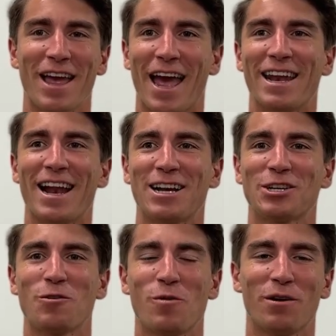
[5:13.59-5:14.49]
And it
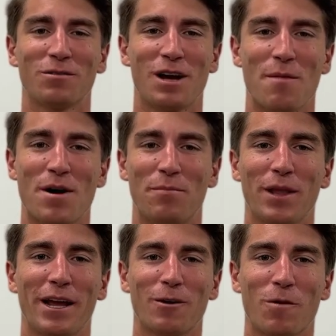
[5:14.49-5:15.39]
actually will come up
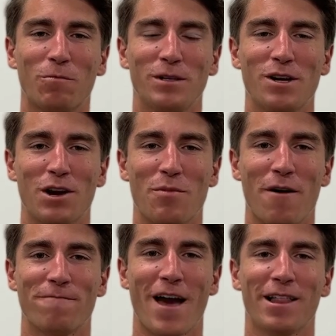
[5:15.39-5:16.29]
later when we talk
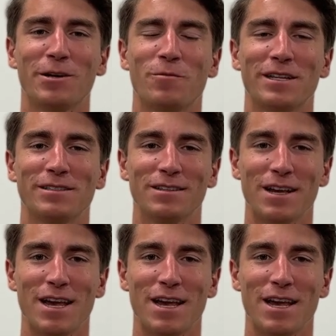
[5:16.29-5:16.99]
about valley winds.